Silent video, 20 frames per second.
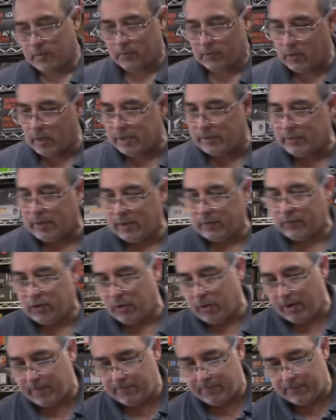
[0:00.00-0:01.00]
so let's get
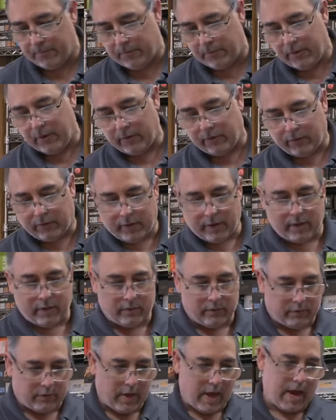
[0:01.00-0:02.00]
to it. This
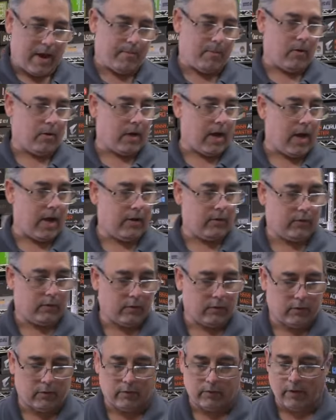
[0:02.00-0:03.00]
is the hammer, guys.
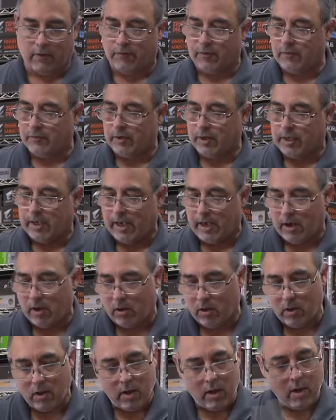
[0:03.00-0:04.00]
This is a 50
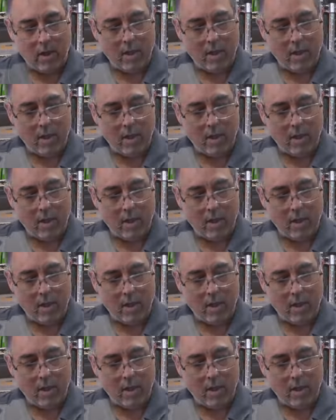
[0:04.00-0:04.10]
cal